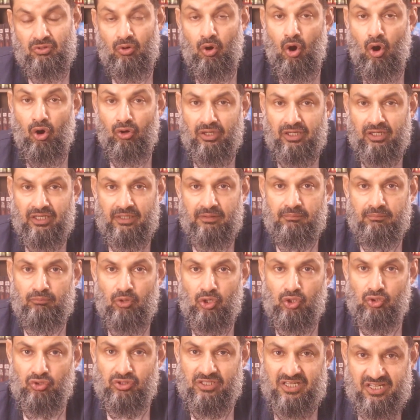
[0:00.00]
only
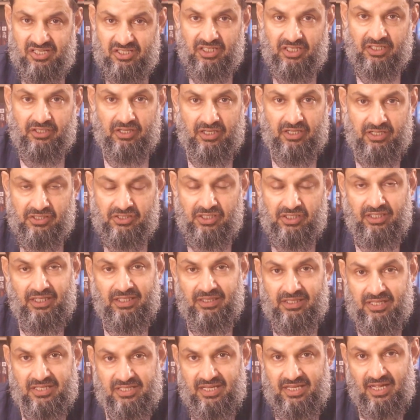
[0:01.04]
monotheistic religion,
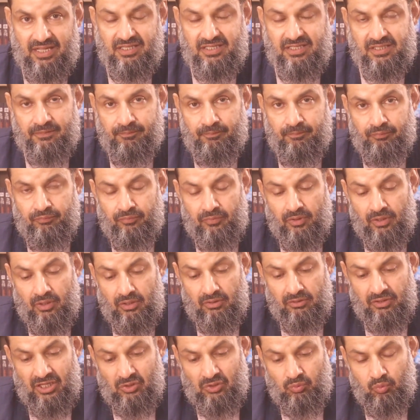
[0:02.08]
in the sense
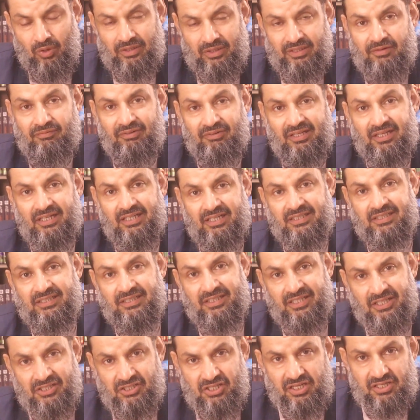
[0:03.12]
that whatever it
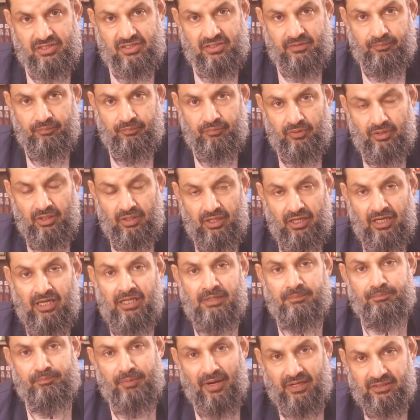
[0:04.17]
teaches
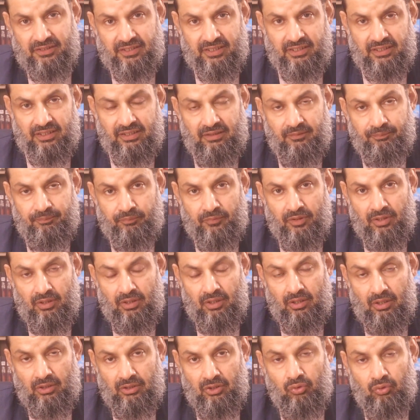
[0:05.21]
in practical,
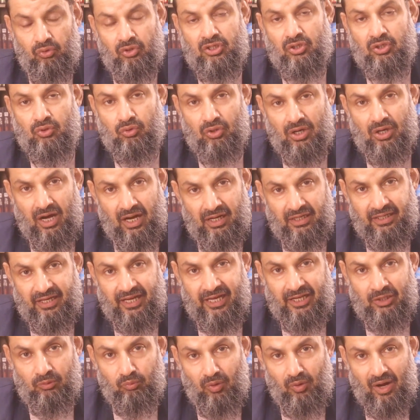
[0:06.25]
the Holy Quran
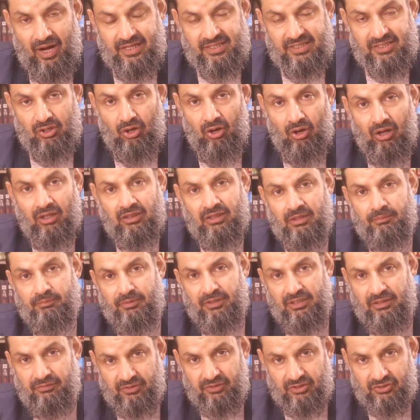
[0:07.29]
invites all the
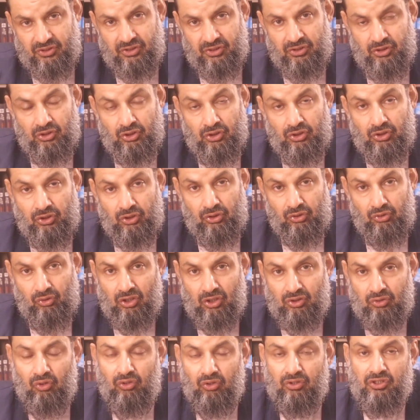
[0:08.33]
believers
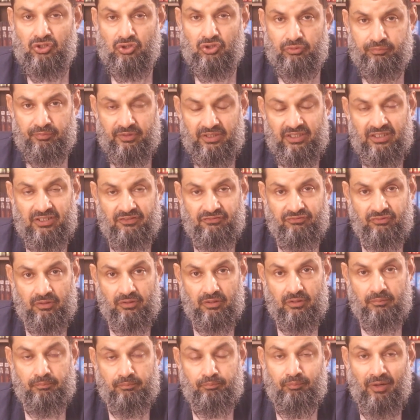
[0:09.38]
not only to believe
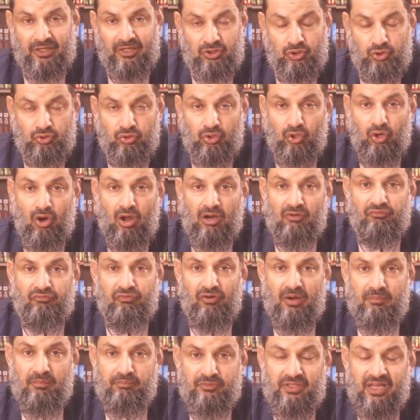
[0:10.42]
but to
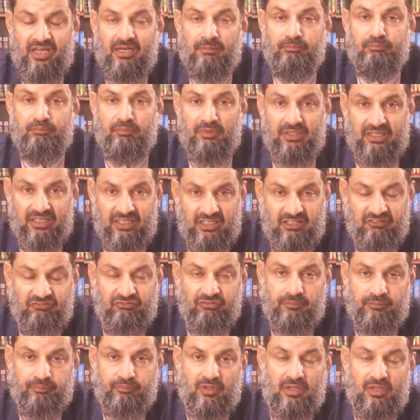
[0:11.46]
confirm their
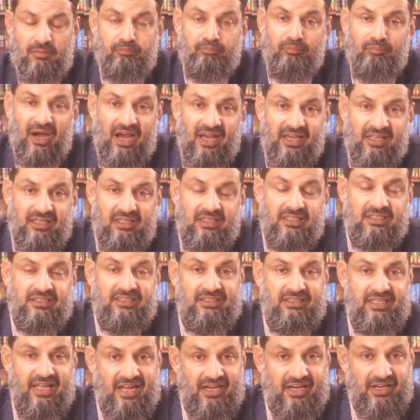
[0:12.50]
belief by
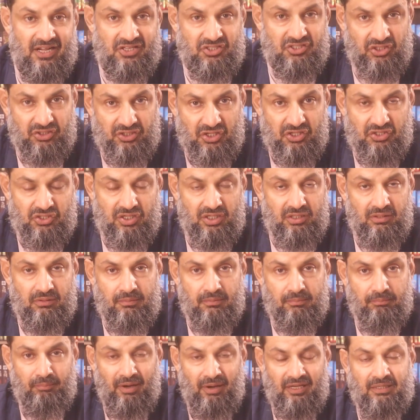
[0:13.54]
their recitation,
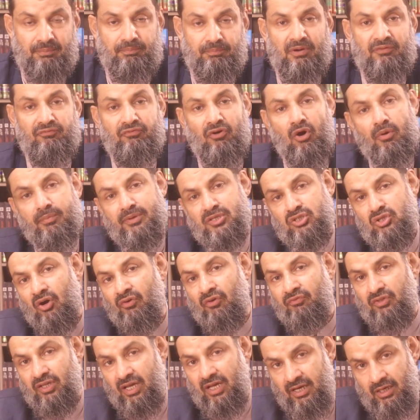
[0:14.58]
by the performance
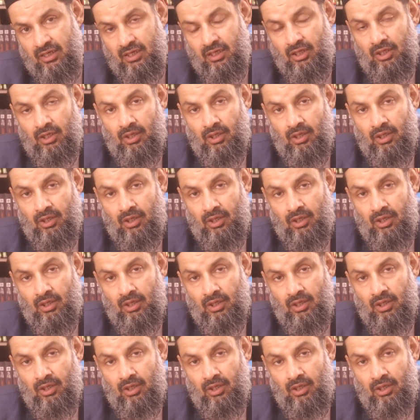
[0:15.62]
of their